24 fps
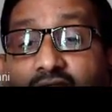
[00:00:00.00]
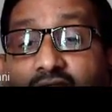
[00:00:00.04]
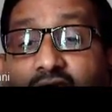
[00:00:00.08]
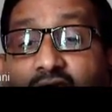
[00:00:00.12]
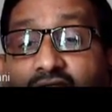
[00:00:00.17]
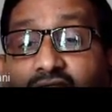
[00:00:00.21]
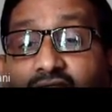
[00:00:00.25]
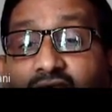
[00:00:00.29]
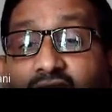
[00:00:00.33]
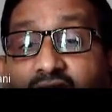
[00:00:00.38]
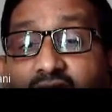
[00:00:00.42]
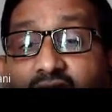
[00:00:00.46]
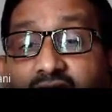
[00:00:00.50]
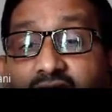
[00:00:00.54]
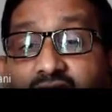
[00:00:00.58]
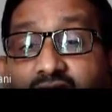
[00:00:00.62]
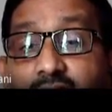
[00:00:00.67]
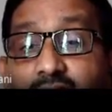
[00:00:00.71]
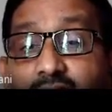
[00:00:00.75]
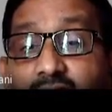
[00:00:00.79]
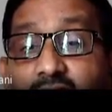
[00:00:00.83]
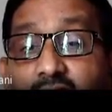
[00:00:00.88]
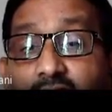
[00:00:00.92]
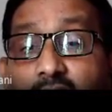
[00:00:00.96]
50 is
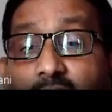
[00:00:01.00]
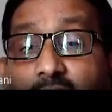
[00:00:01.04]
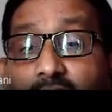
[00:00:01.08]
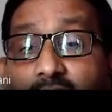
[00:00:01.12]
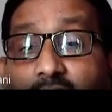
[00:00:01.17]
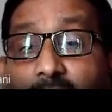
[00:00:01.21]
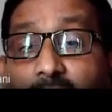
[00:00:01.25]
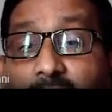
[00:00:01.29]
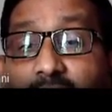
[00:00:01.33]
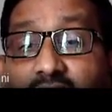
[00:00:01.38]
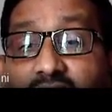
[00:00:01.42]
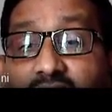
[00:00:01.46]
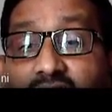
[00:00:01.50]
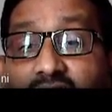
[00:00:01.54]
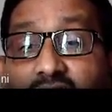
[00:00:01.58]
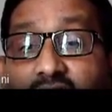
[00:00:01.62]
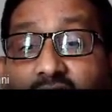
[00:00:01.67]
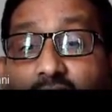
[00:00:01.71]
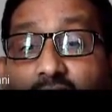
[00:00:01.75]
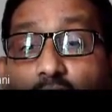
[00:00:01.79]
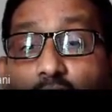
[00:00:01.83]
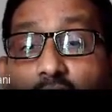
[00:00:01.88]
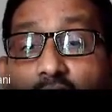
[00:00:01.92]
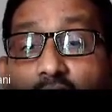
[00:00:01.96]
the minimum
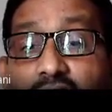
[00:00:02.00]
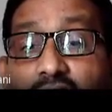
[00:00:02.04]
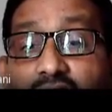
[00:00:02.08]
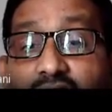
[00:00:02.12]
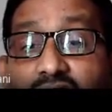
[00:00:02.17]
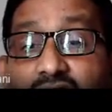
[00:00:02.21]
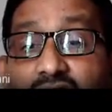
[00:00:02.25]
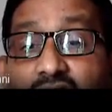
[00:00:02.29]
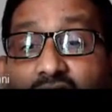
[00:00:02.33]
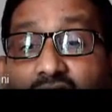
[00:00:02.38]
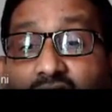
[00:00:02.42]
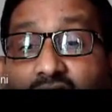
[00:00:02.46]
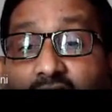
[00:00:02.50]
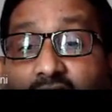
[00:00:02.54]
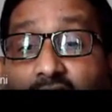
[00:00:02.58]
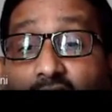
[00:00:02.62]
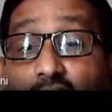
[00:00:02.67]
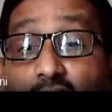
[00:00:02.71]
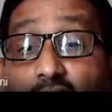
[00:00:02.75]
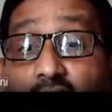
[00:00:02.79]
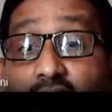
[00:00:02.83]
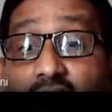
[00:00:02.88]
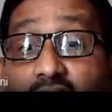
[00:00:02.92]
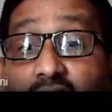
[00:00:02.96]
capacity what the generator
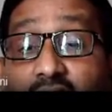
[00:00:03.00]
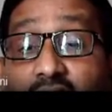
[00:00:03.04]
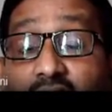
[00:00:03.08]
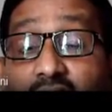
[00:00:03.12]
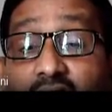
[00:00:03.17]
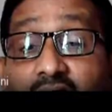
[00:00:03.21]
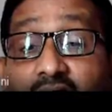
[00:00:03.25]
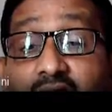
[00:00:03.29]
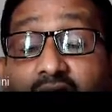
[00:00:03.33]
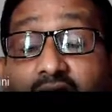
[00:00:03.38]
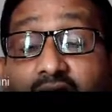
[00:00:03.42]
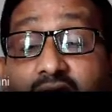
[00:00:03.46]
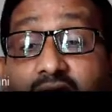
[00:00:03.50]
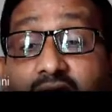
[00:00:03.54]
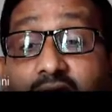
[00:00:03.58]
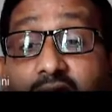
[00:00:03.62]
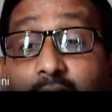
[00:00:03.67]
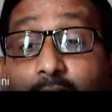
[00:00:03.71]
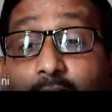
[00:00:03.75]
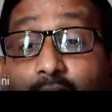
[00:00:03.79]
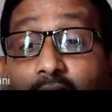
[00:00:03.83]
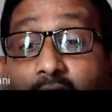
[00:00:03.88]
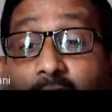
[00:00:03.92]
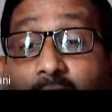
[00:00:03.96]
1 can
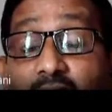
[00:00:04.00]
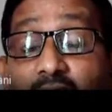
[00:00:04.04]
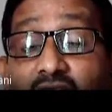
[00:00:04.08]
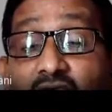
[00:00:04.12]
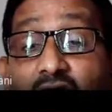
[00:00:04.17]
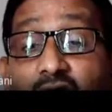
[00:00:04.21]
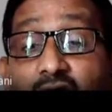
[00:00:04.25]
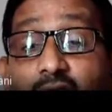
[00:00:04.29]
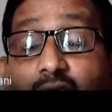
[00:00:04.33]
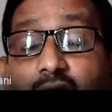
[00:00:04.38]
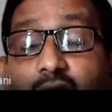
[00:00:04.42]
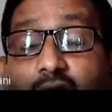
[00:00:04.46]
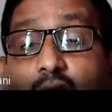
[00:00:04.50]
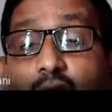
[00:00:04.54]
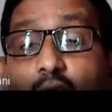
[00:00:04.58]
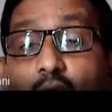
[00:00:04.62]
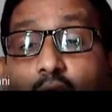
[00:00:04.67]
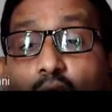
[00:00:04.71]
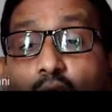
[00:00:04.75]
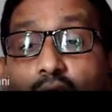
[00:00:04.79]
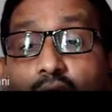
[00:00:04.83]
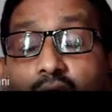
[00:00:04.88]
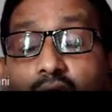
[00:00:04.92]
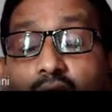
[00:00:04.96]
develop for your
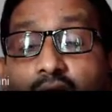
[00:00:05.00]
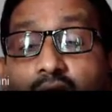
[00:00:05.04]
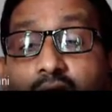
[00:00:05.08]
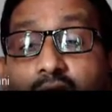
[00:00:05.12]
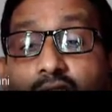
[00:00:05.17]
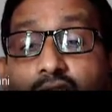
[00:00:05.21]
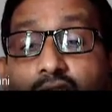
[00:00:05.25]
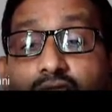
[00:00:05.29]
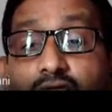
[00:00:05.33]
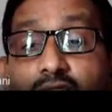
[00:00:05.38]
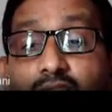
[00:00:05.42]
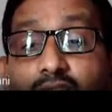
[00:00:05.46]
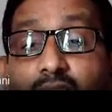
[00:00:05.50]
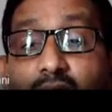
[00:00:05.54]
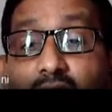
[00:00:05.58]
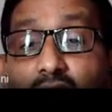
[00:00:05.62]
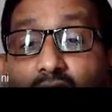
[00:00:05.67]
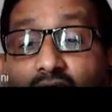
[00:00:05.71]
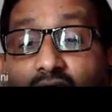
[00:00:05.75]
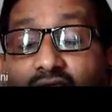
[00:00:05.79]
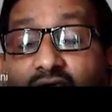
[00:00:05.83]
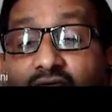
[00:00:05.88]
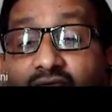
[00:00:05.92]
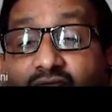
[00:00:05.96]
load. So
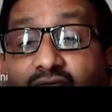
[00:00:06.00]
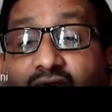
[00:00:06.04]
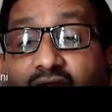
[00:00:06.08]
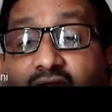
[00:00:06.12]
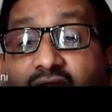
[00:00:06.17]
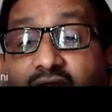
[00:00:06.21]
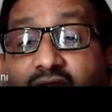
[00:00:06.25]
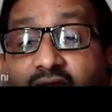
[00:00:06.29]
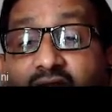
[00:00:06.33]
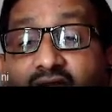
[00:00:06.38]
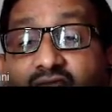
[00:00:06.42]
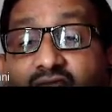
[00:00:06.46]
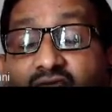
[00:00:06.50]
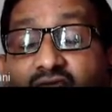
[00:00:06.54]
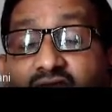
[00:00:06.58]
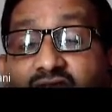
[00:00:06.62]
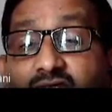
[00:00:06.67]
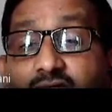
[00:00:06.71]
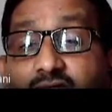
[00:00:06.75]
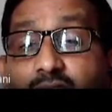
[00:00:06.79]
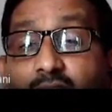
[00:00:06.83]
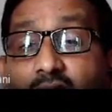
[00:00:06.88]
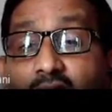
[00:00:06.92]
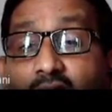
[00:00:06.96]
below 50
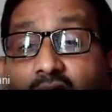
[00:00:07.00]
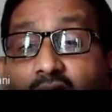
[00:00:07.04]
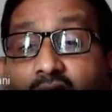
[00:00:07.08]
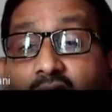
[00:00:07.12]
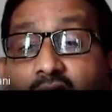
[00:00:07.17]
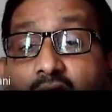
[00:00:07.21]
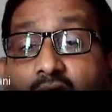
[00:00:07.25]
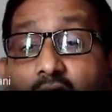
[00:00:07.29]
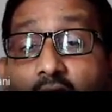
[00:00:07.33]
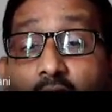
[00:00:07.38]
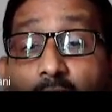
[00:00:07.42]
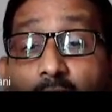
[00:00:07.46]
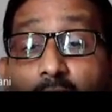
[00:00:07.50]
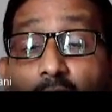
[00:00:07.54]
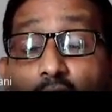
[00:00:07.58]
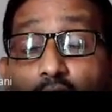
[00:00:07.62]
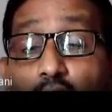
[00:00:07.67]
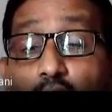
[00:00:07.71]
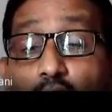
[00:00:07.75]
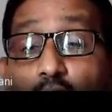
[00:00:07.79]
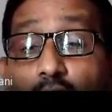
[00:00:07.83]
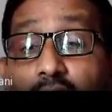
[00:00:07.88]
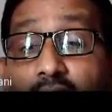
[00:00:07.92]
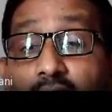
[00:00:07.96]
infeasible.
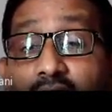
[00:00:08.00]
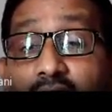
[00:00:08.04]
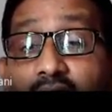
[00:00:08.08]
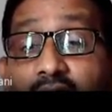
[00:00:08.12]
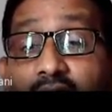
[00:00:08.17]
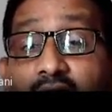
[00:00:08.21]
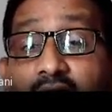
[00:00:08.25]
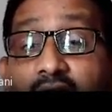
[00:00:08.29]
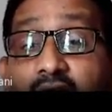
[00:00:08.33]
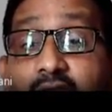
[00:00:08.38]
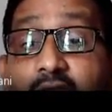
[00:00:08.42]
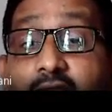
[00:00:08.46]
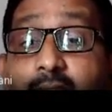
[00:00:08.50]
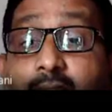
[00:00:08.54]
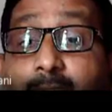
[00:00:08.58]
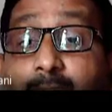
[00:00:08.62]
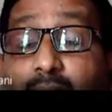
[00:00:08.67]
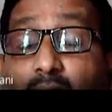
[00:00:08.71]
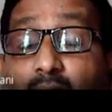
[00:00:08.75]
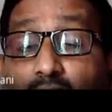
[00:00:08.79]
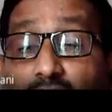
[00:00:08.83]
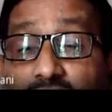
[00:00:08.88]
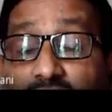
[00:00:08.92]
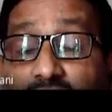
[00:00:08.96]
Above 200
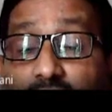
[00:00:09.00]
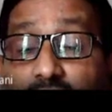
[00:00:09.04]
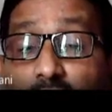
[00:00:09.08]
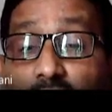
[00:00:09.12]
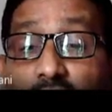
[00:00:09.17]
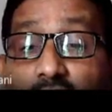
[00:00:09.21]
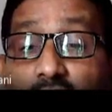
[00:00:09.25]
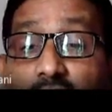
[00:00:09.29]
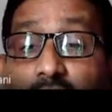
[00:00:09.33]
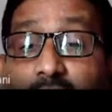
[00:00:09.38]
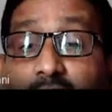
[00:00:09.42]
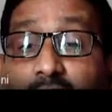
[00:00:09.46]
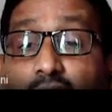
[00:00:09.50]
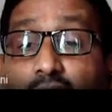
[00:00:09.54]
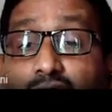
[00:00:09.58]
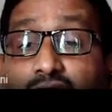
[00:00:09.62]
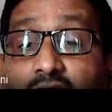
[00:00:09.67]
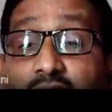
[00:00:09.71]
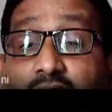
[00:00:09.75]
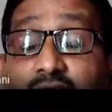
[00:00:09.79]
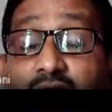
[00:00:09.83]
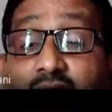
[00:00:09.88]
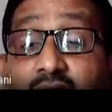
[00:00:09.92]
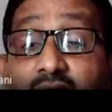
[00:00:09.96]
impossible because
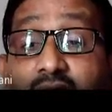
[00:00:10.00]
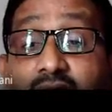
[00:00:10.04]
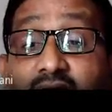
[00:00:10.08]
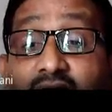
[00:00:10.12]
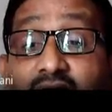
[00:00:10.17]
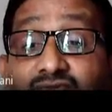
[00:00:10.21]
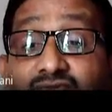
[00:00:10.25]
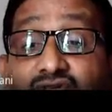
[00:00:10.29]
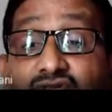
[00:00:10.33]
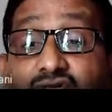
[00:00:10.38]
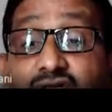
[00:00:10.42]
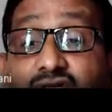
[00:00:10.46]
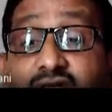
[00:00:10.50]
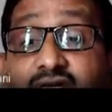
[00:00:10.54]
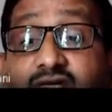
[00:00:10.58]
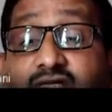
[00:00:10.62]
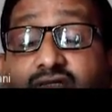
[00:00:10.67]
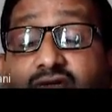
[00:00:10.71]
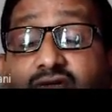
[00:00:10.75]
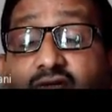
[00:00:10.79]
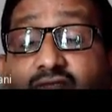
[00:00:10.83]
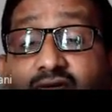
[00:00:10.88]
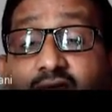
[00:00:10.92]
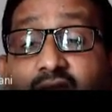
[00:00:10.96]
of
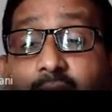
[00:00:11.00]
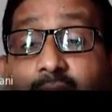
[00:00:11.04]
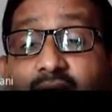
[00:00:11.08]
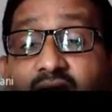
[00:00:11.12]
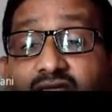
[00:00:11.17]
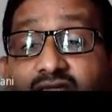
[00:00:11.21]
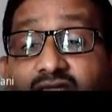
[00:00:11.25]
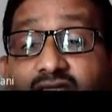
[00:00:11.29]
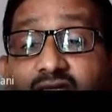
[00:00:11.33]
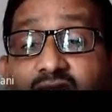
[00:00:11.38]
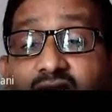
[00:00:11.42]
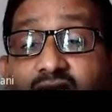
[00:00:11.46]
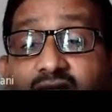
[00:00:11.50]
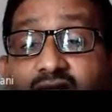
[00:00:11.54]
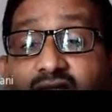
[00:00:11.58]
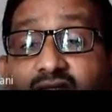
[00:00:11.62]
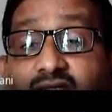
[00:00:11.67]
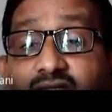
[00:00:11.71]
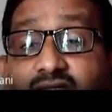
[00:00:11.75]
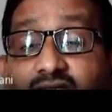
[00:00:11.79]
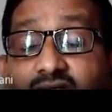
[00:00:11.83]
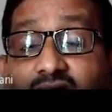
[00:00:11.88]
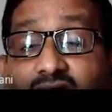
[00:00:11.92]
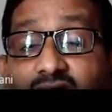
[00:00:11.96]
constraints of capacity
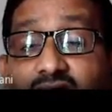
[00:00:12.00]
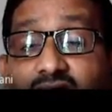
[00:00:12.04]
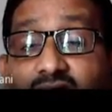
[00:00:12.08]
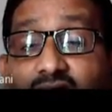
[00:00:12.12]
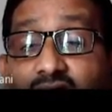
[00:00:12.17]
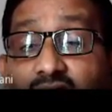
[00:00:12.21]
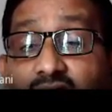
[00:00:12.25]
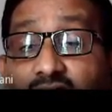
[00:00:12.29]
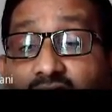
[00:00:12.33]
concern.